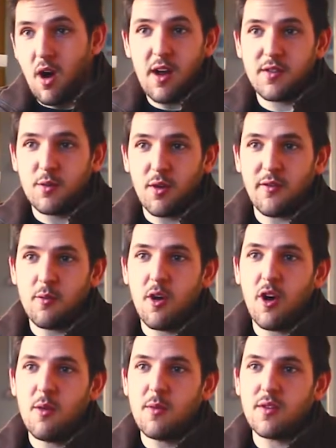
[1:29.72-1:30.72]
I used to work from
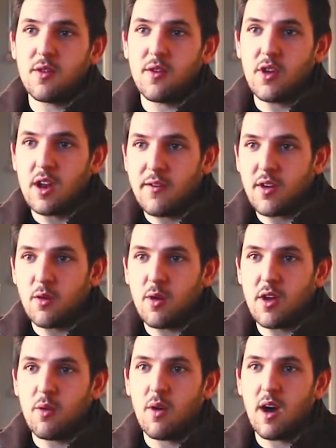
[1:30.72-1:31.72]
home, and sort of you're living where
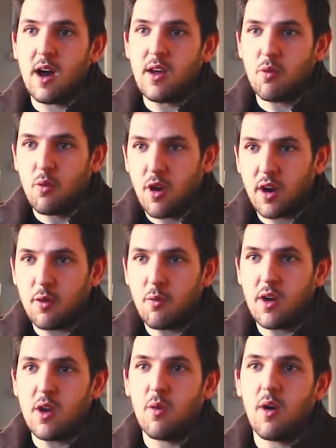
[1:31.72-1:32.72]
you are, you're working
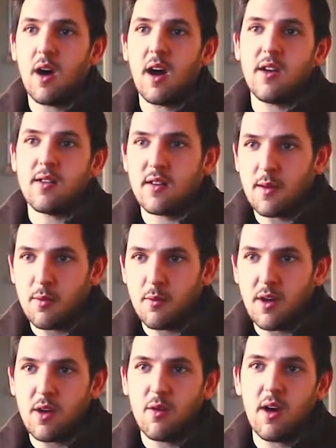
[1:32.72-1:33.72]
where you are, you're sleeping
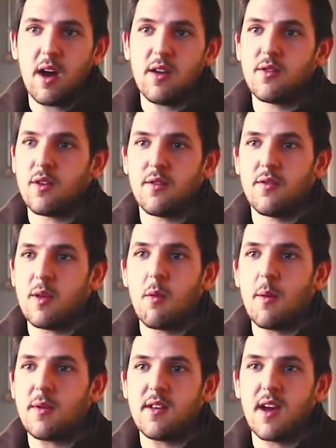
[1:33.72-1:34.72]
where you are, there
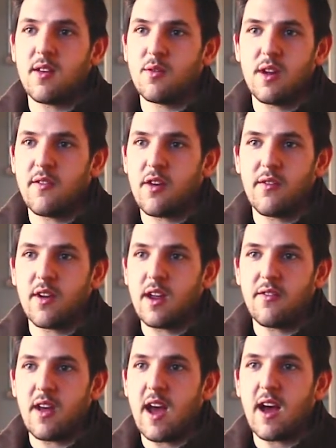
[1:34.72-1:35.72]
might be days where you never even
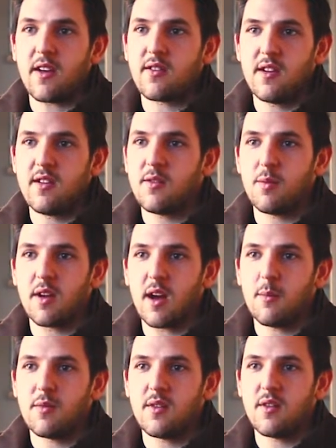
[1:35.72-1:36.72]
leave the house and it just
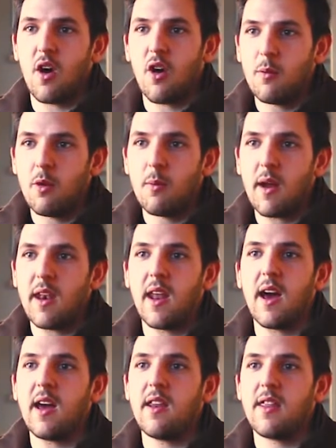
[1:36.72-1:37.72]
becomes this horrible
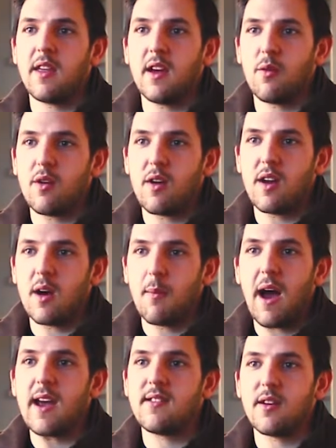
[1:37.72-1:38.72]
mundane thing where you end up
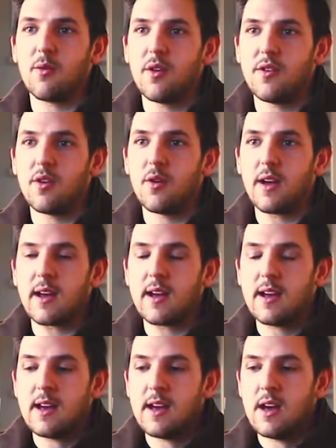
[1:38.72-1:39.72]
hating what you're doing.
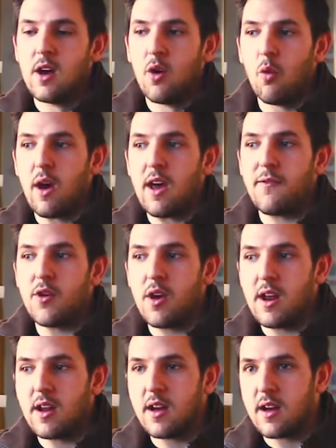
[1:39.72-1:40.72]
Where if you're
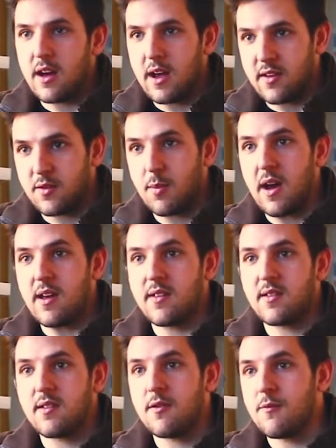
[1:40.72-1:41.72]
in a
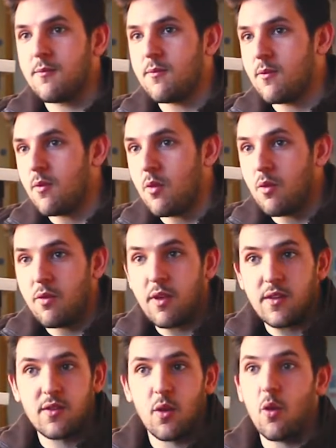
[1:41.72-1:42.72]
space
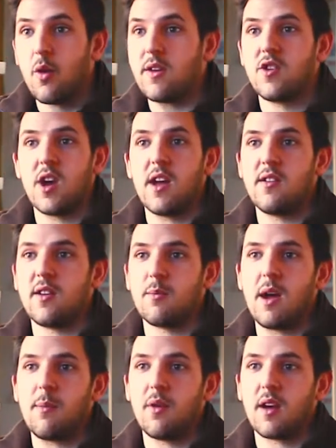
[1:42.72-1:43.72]
that's always changing,
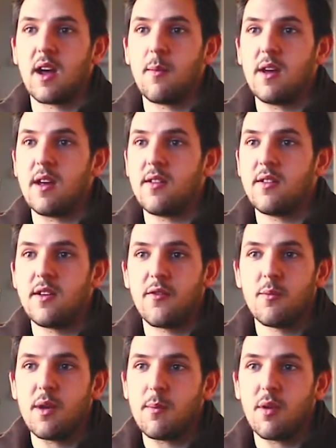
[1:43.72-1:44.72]
people are coming in, there's
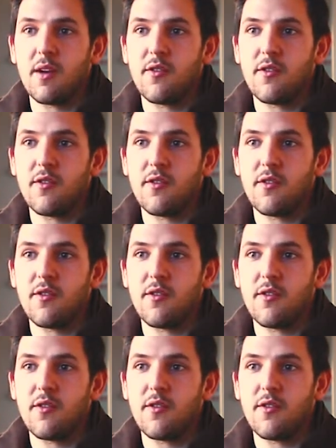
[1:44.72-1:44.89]
different people